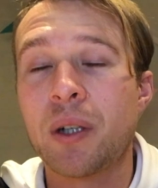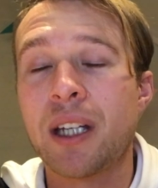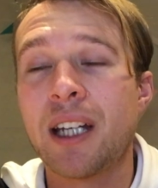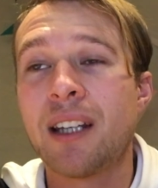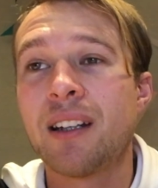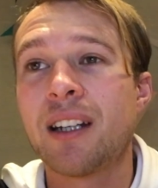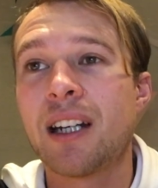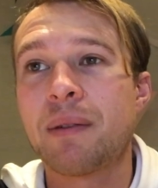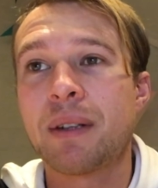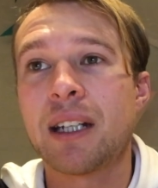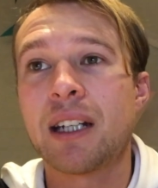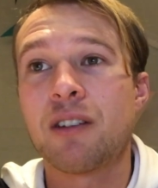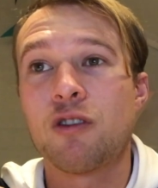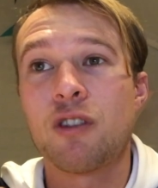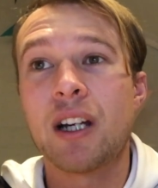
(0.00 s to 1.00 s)
we ended up
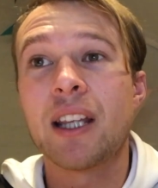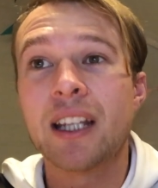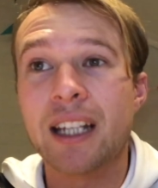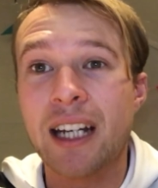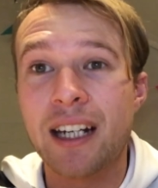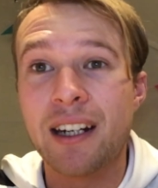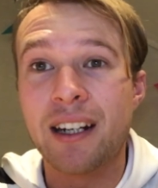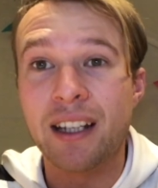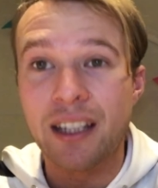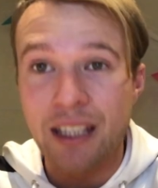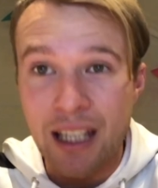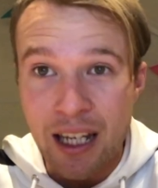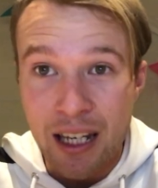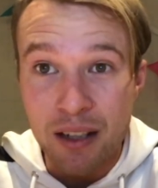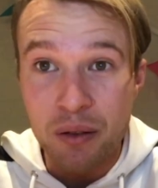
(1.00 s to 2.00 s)
getting relegated
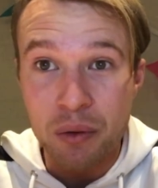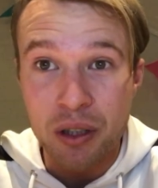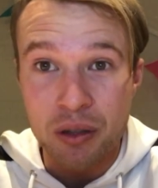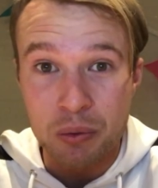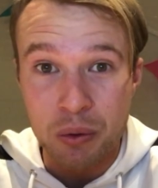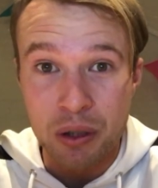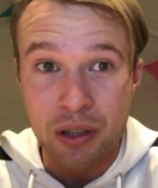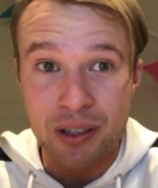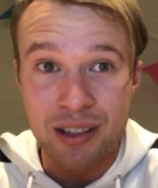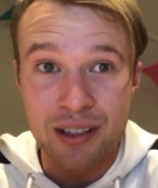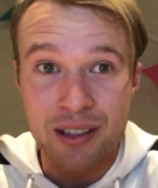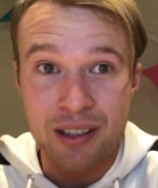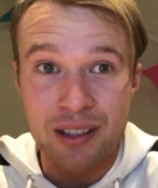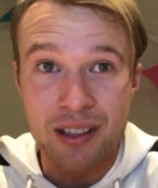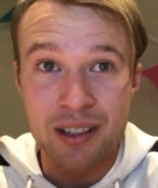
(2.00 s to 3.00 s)
again, which
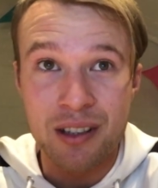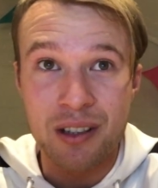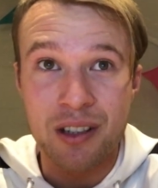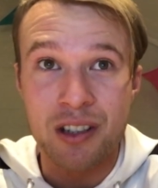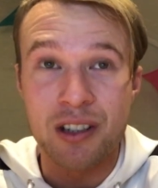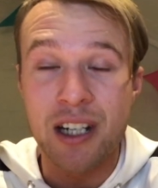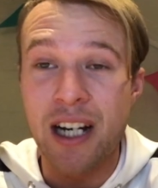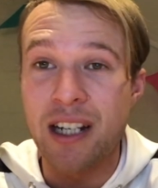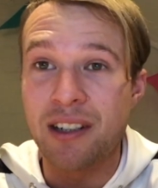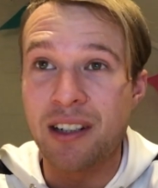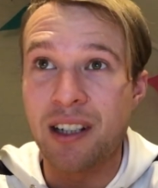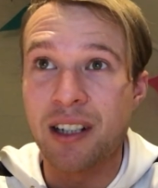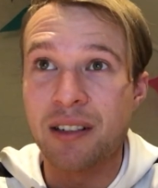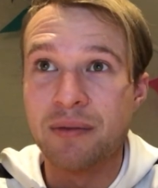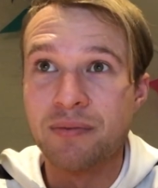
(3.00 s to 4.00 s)
was
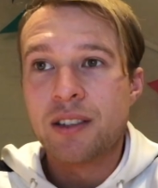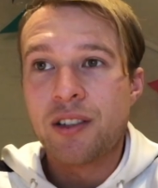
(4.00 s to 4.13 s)
crazy.